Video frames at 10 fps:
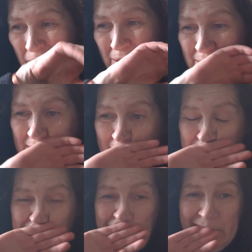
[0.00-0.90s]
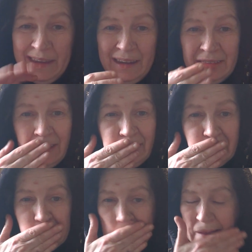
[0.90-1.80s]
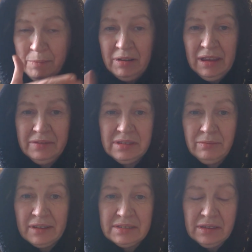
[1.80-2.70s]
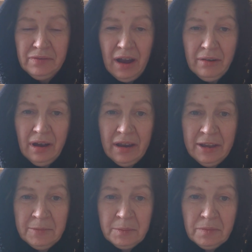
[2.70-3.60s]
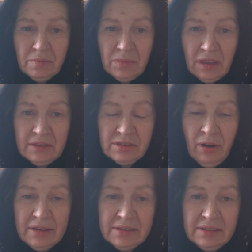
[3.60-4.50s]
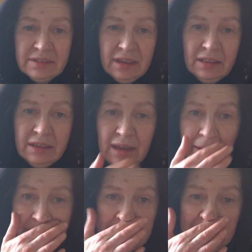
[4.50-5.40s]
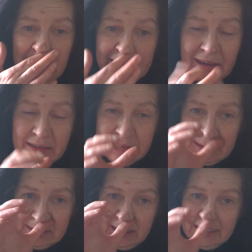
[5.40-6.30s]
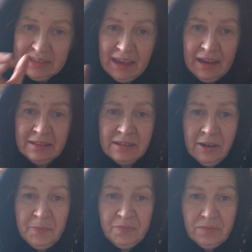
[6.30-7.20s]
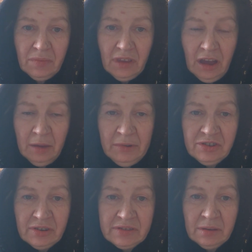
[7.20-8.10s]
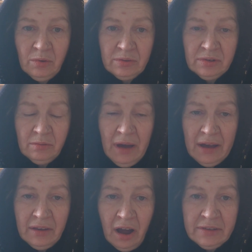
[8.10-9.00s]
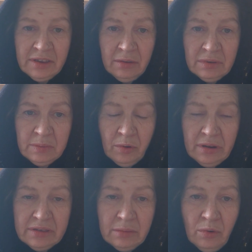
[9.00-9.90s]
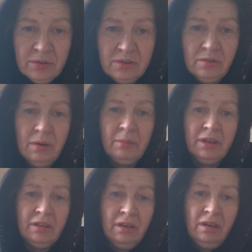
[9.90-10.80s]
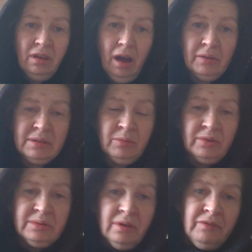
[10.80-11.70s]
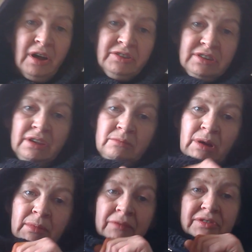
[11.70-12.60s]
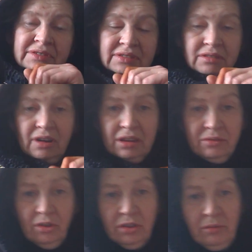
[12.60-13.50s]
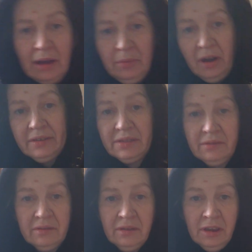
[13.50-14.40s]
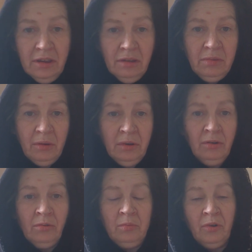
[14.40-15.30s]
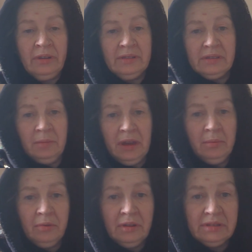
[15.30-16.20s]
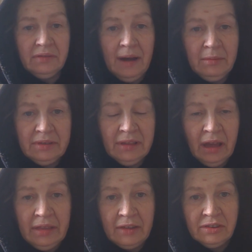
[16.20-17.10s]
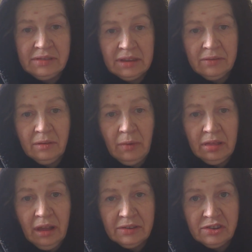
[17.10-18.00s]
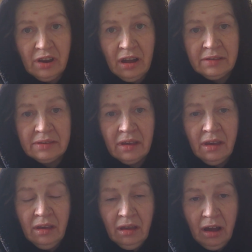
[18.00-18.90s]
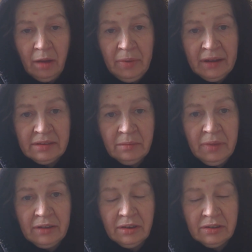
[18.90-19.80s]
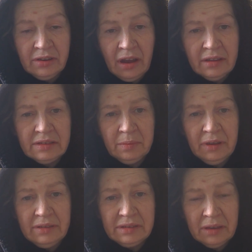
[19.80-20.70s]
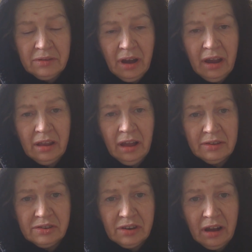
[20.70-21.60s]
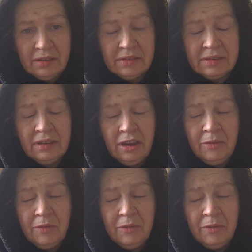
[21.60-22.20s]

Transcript: He was so sweet, and I believed in Rastafari as Christ in his kingly character. Like King Selassie, I said, he's just a mortal man. I too was born as a mortal woman. I wasn't born to a virgin. My mother's kind of not the right person, but we're all born into people, into families like that, just to give them one last chance. I begged and begged Yeshaya to please give Kai a last chance.